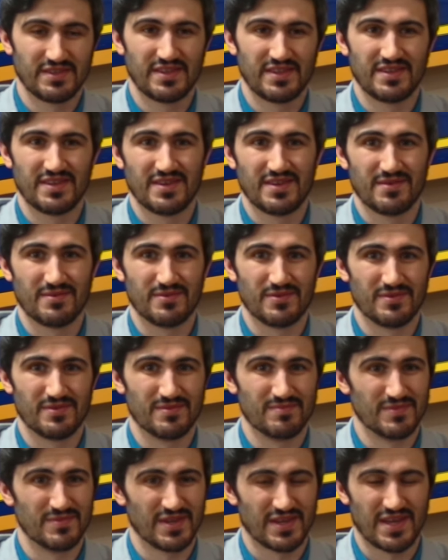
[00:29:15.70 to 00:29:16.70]

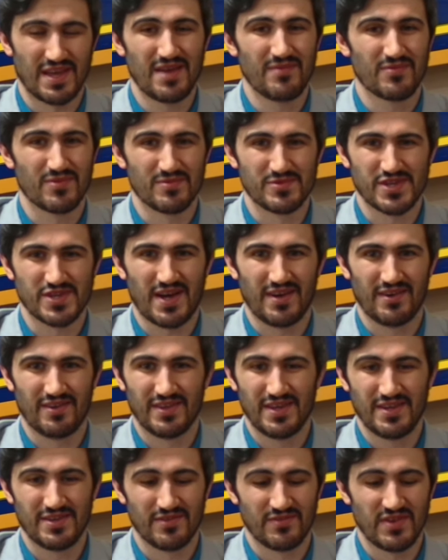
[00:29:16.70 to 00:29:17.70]
it came from China.
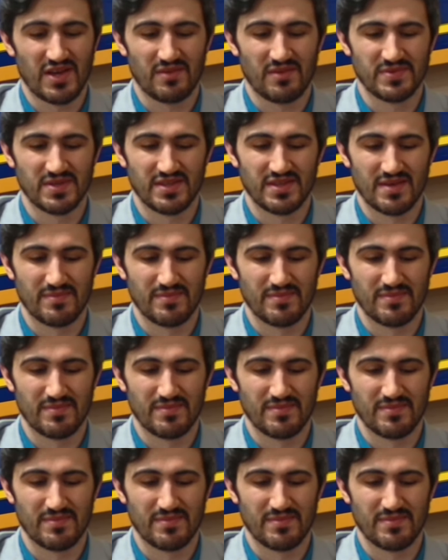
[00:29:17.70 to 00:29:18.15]
They developed it.